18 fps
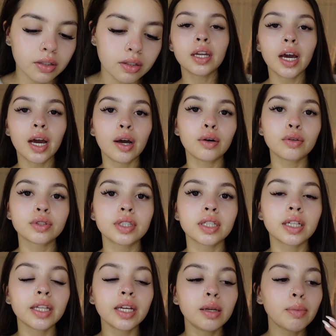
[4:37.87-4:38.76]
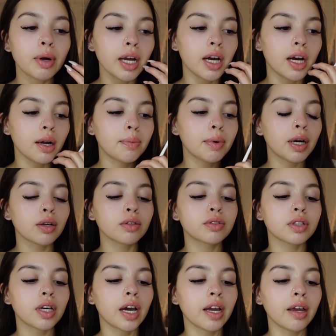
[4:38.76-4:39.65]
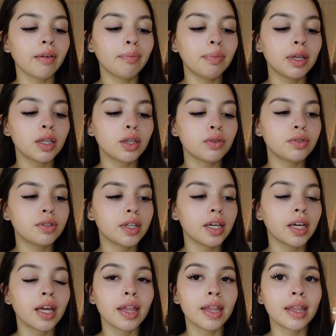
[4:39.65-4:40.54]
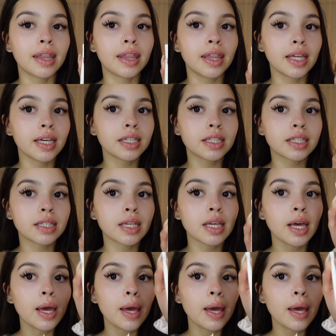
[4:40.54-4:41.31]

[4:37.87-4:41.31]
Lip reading: Now to clean my eyebrows, I have been using this